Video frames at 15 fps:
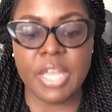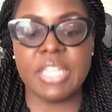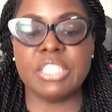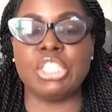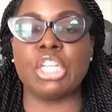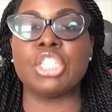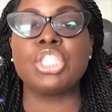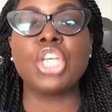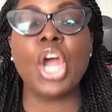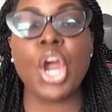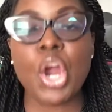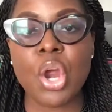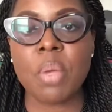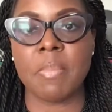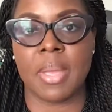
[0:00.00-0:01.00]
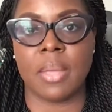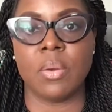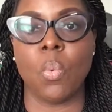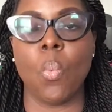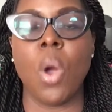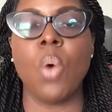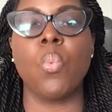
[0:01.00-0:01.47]

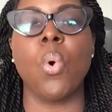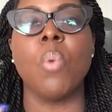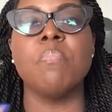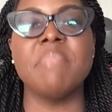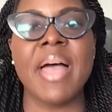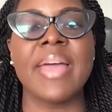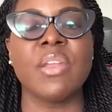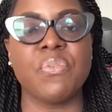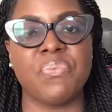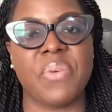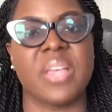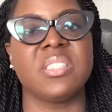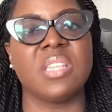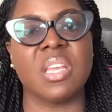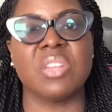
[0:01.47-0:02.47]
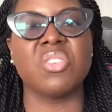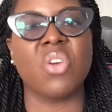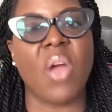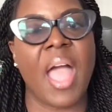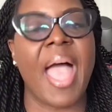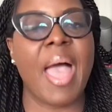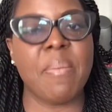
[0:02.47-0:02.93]
determine what will manifest in
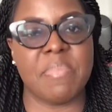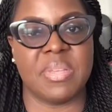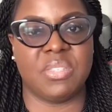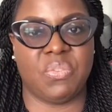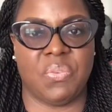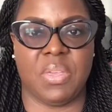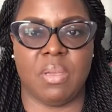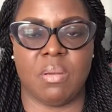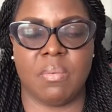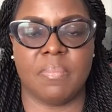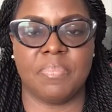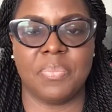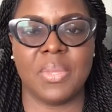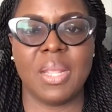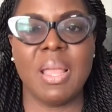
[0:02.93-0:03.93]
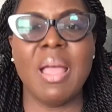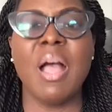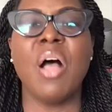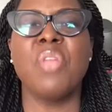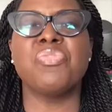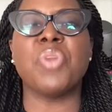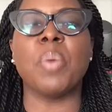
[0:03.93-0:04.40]
your atmosphere.
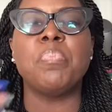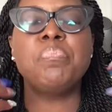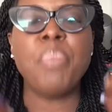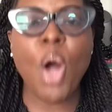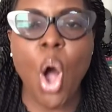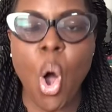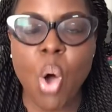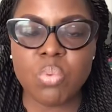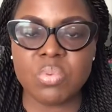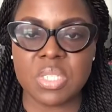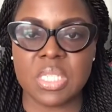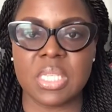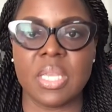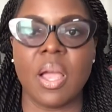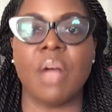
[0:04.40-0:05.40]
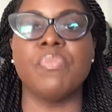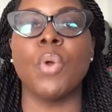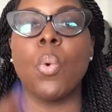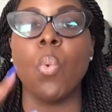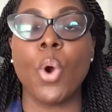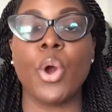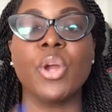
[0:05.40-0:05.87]
The potency of the
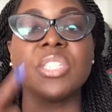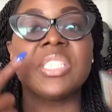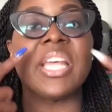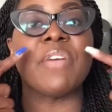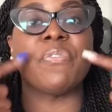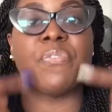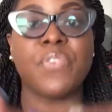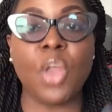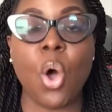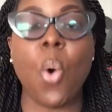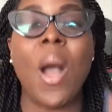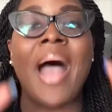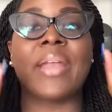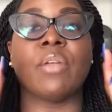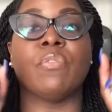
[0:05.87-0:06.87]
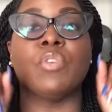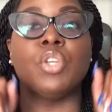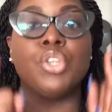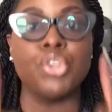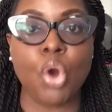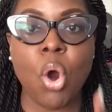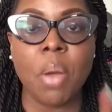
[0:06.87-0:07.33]
words that flow out of
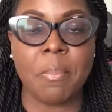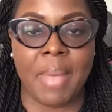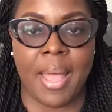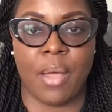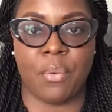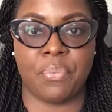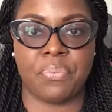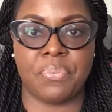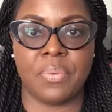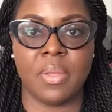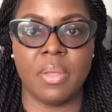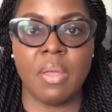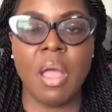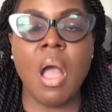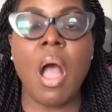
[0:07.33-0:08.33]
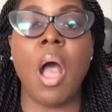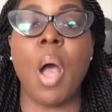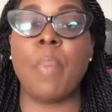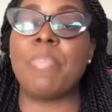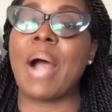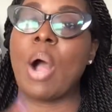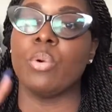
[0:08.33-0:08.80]
your mouth
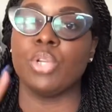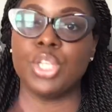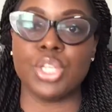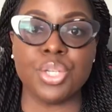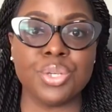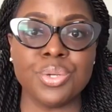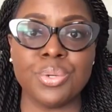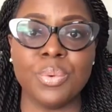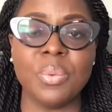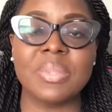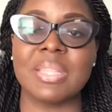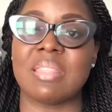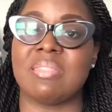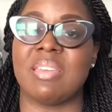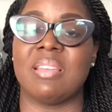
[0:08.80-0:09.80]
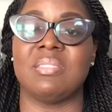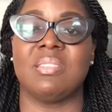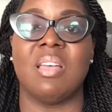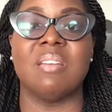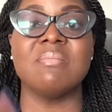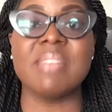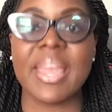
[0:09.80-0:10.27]
about you, the things
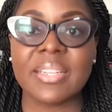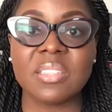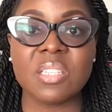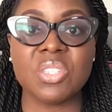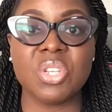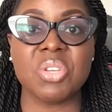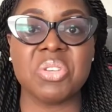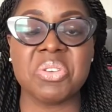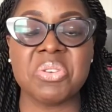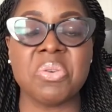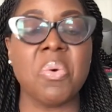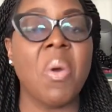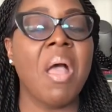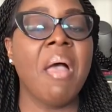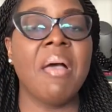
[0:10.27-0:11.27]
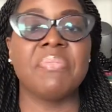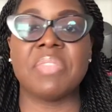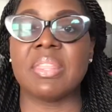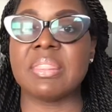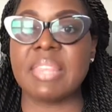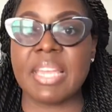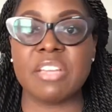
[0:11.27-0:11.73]
connected to you, the
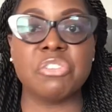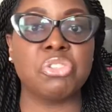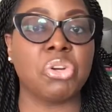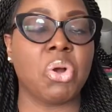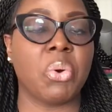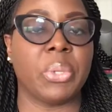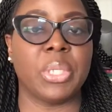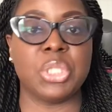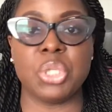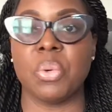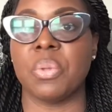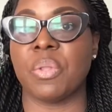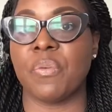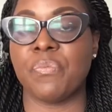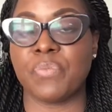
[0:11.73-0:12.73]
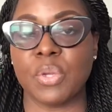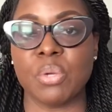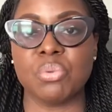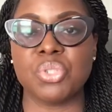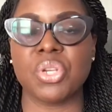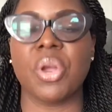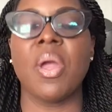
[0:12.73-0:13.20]
things you're going to do in the
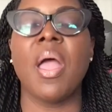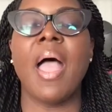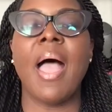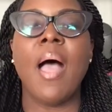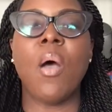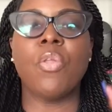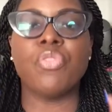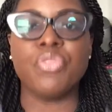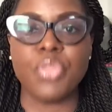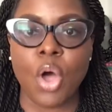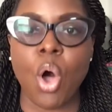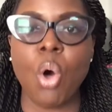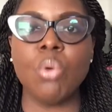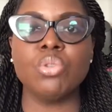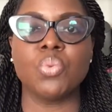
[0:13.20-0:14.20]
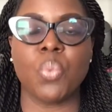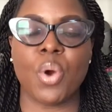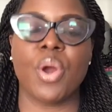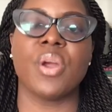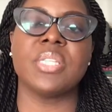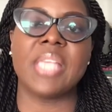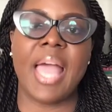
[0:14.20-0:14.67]
future. Those
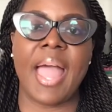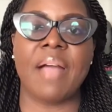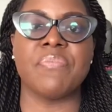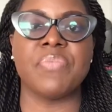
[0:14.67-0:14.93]
words have